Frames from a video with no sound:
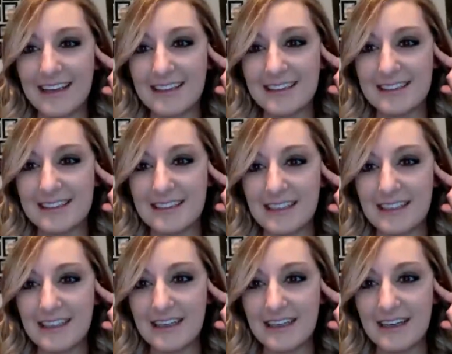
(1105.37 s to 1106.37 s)
let's
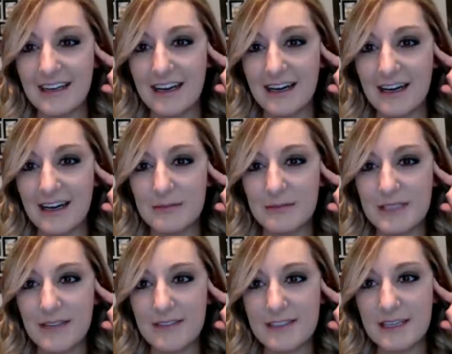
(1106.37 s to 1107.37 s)
see.
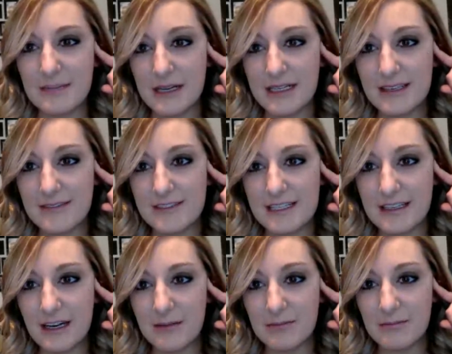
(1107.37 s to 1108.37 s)
17, my 17
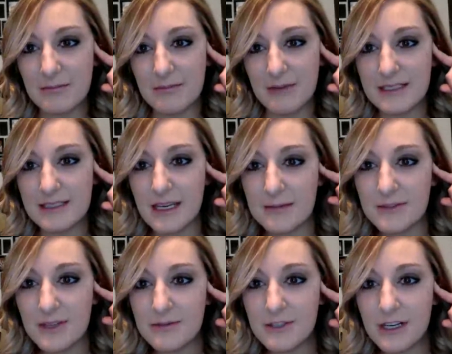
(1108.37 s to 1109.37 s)
got messed up,
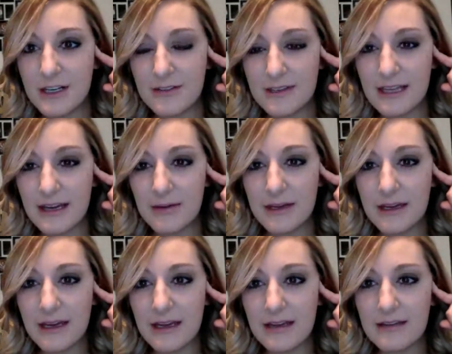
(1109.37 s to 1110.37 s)
so I'm trying to read that one
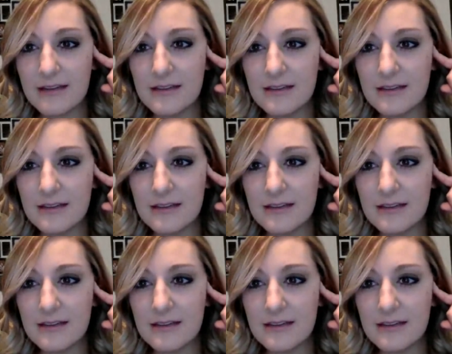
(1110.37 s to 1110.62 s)
again.